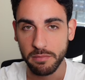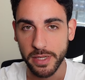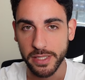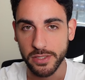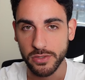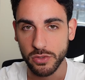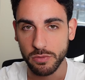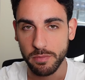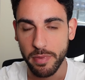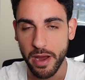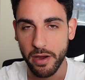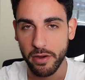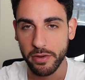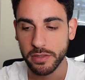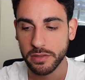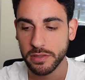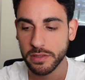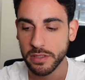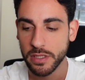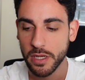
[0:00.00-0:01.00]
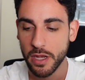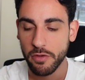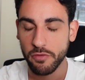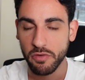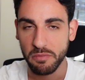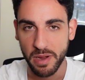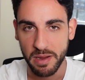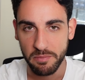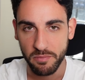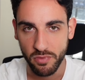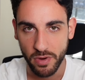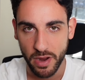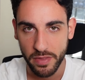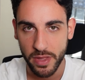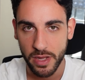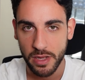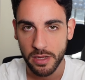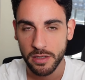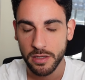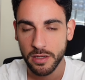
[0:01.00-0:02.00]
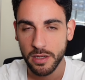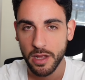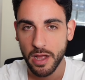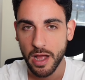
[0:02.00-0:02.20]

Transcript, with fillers: my two parents, from my brother,